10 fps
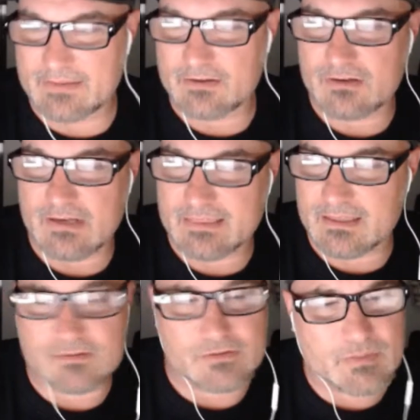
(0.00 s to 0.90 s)
And there I
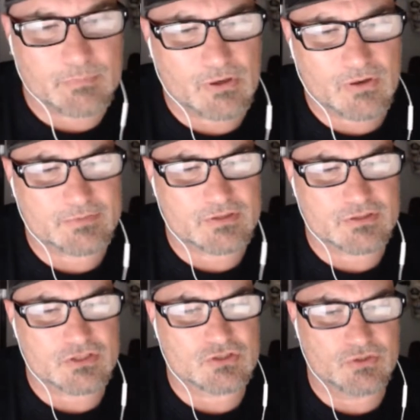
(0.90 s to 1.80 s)
think there are some programs that'll
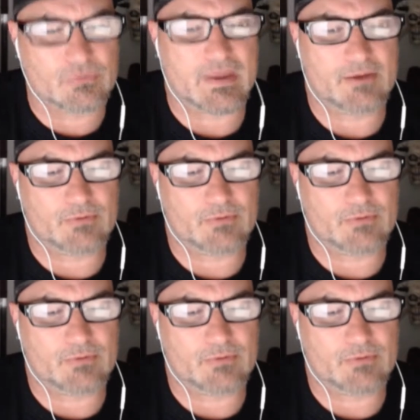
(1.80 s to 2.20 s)
just do that,